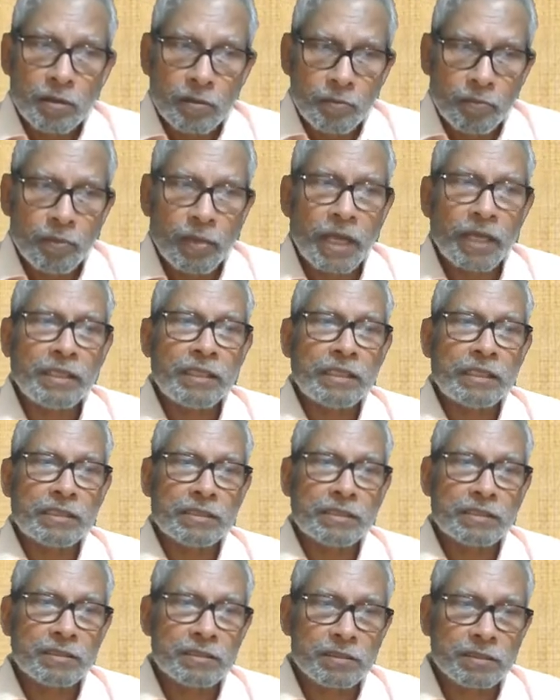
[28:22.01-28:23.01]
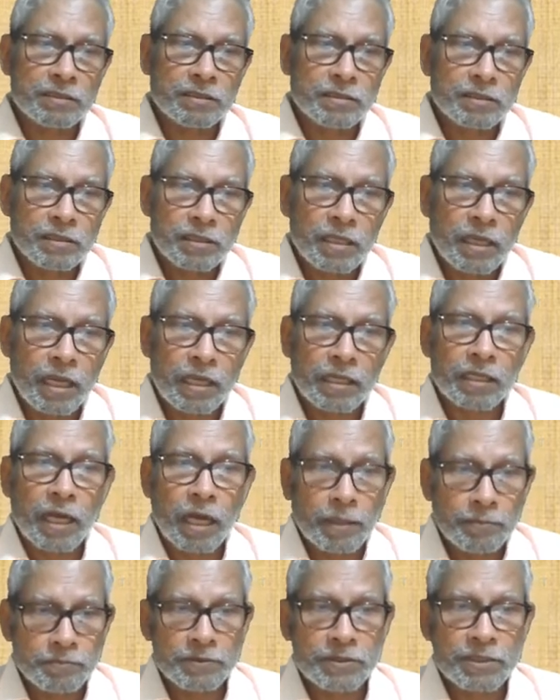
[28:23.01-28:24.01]
mining industry and
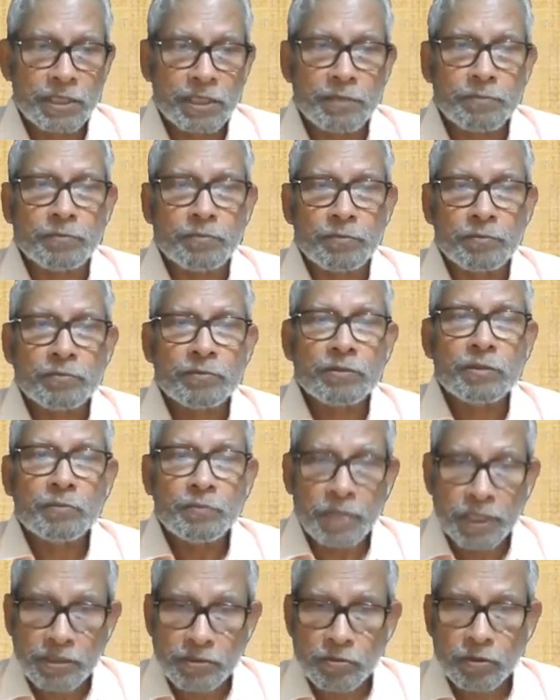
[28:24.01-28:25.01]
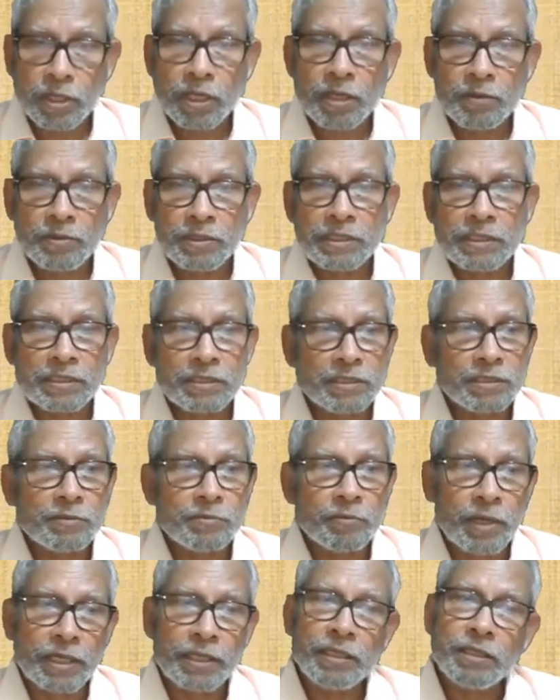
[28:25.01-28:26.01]
upstream petroleum industry
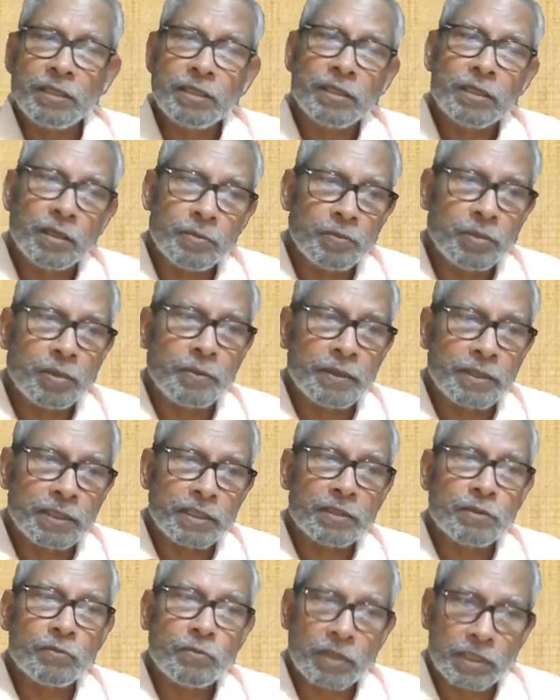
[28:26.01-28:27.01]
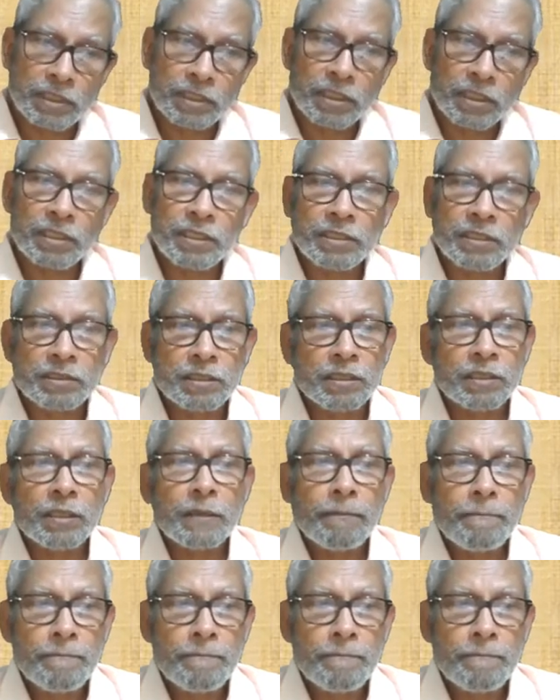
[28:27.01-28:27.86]
by implementing what are the things are?